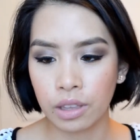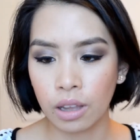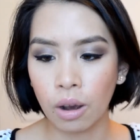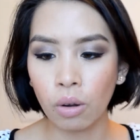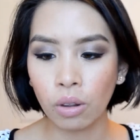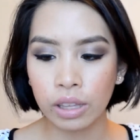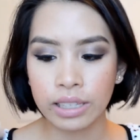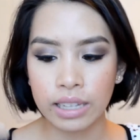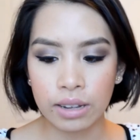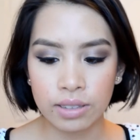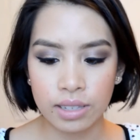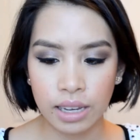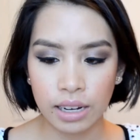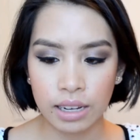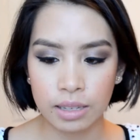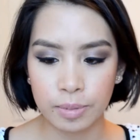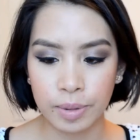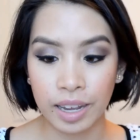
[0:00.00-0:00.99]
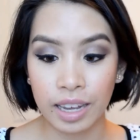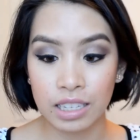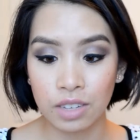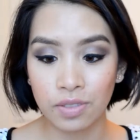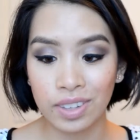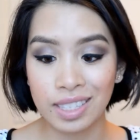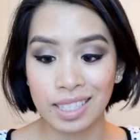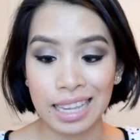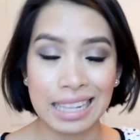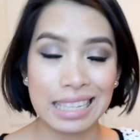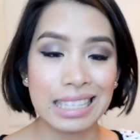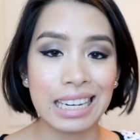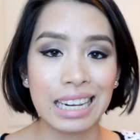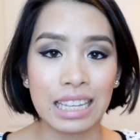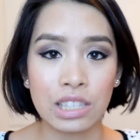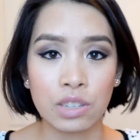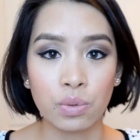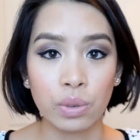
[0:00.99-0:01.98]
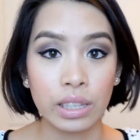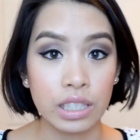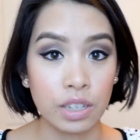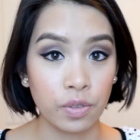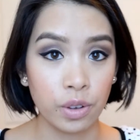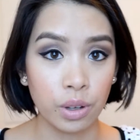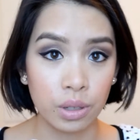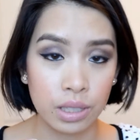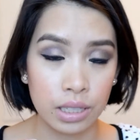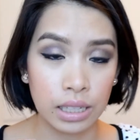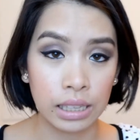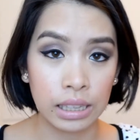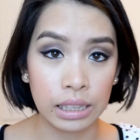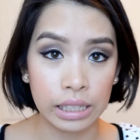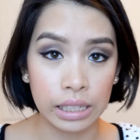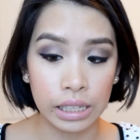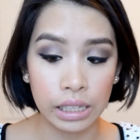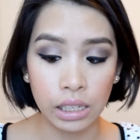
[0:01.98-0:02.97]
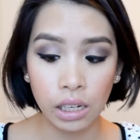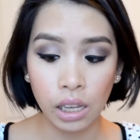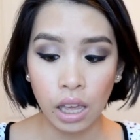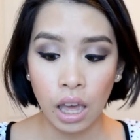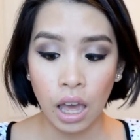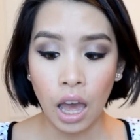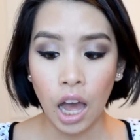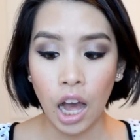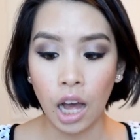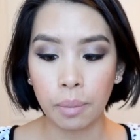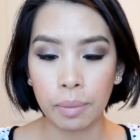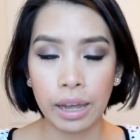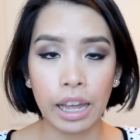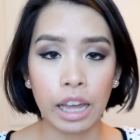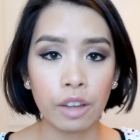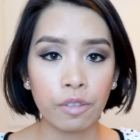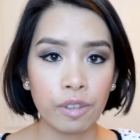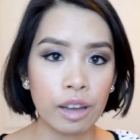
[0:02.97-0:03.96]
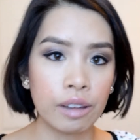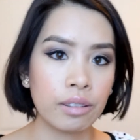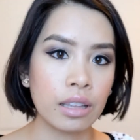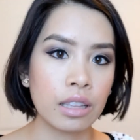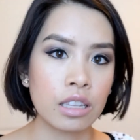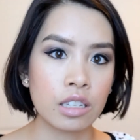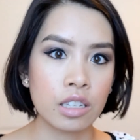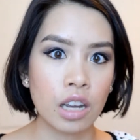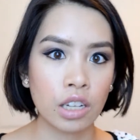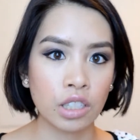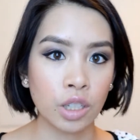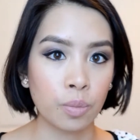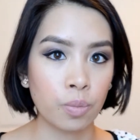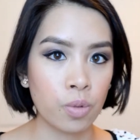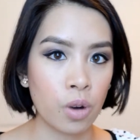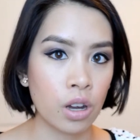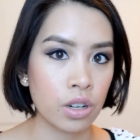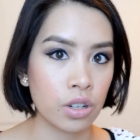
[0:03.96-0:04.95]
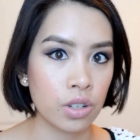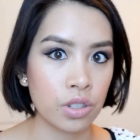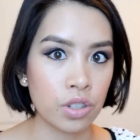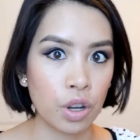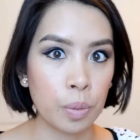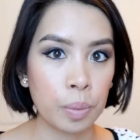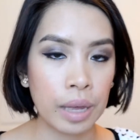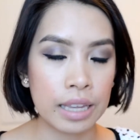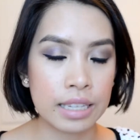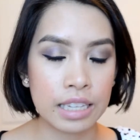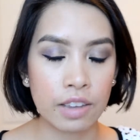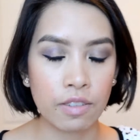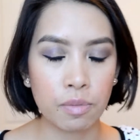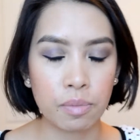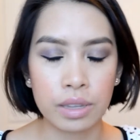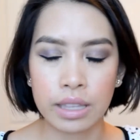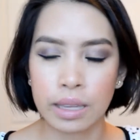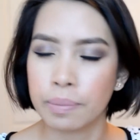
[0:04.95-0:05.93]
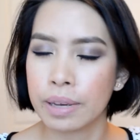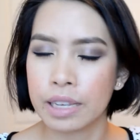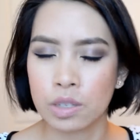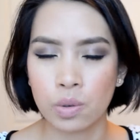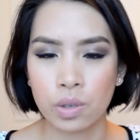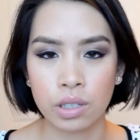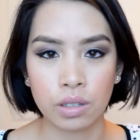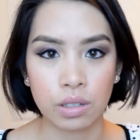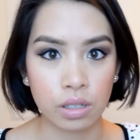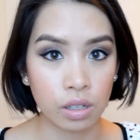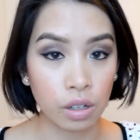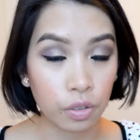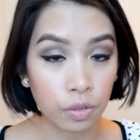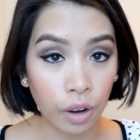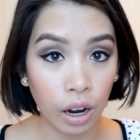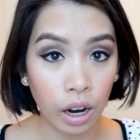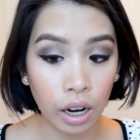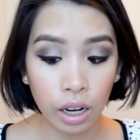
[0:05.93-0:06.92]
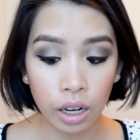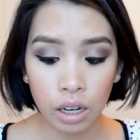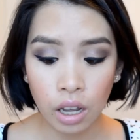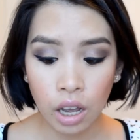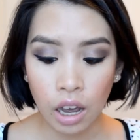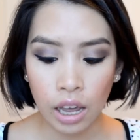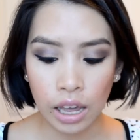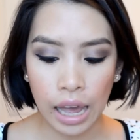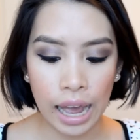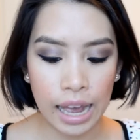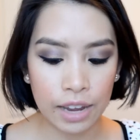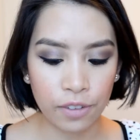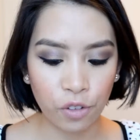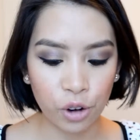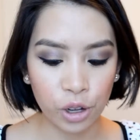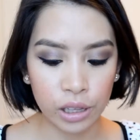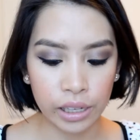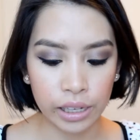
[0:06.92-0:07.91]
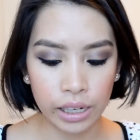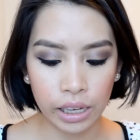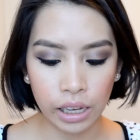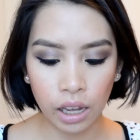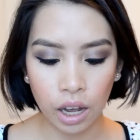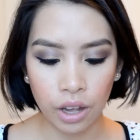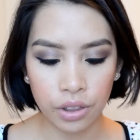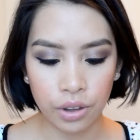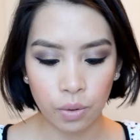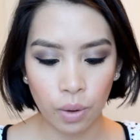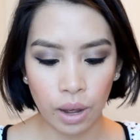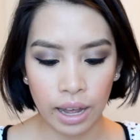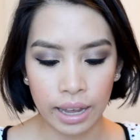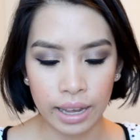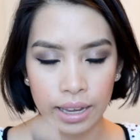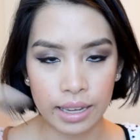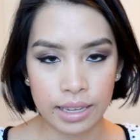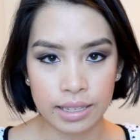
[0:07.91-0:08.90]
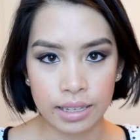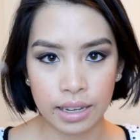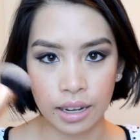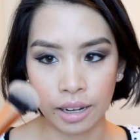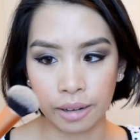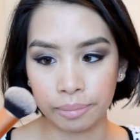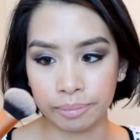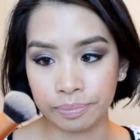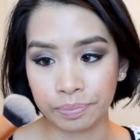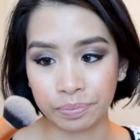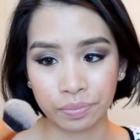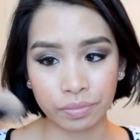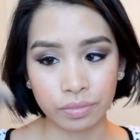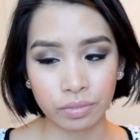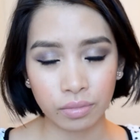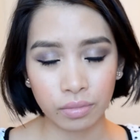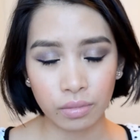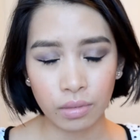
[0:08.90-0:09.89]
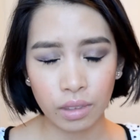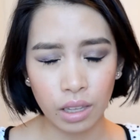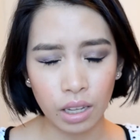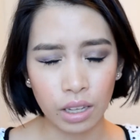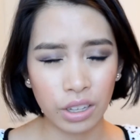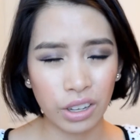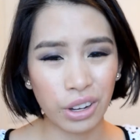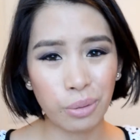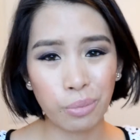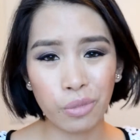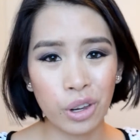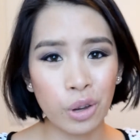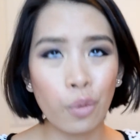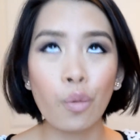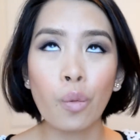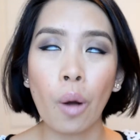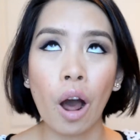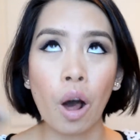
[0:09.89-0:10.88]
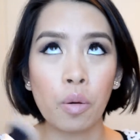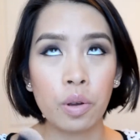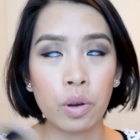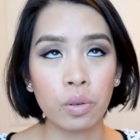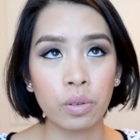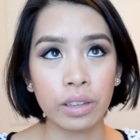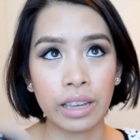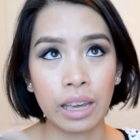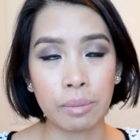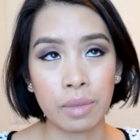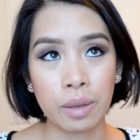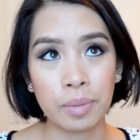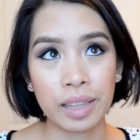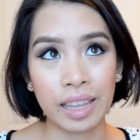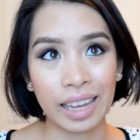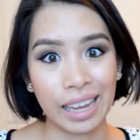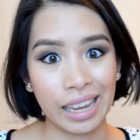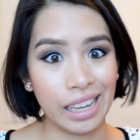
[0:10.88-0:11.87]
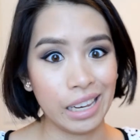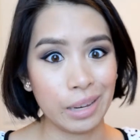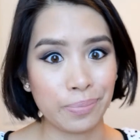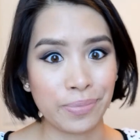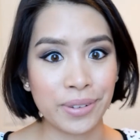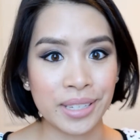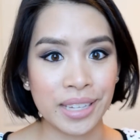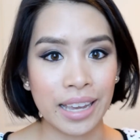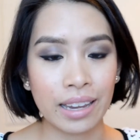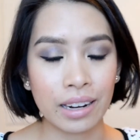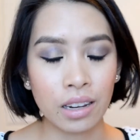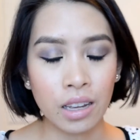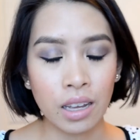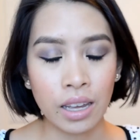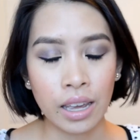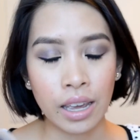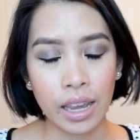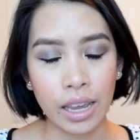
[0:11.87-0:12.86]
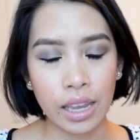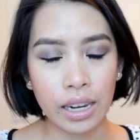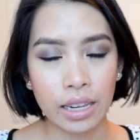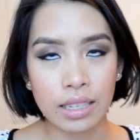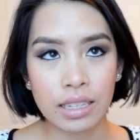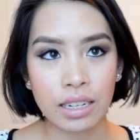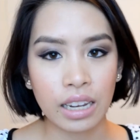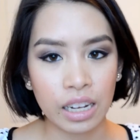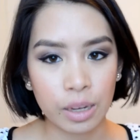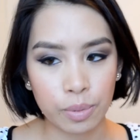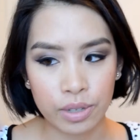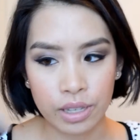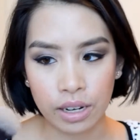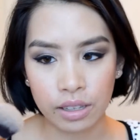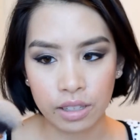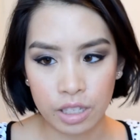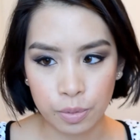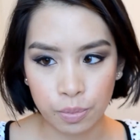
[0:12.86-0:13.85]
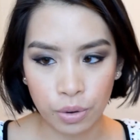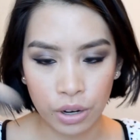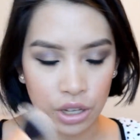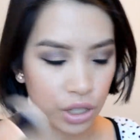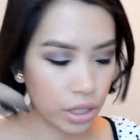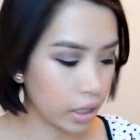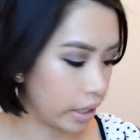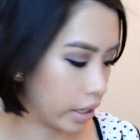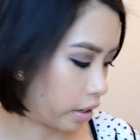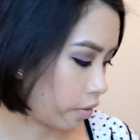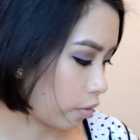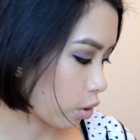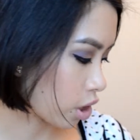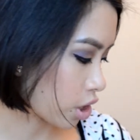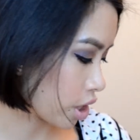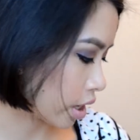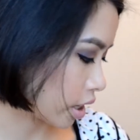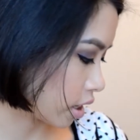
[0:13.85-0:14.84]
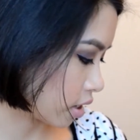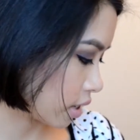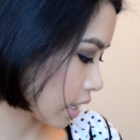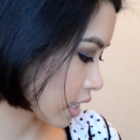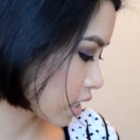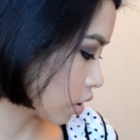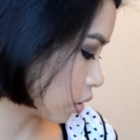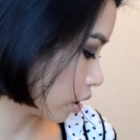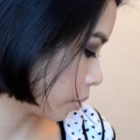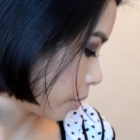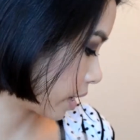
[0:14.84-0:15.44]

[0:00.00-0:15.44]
Only downside is because of its density, it's really difficult to clean. I have found that the Dr. Bronner soap has given me the best results so far for cleaning. Otherwise, you will probably only get maybe like 80 to 90% of this brush clean, unfortunately. So that's the only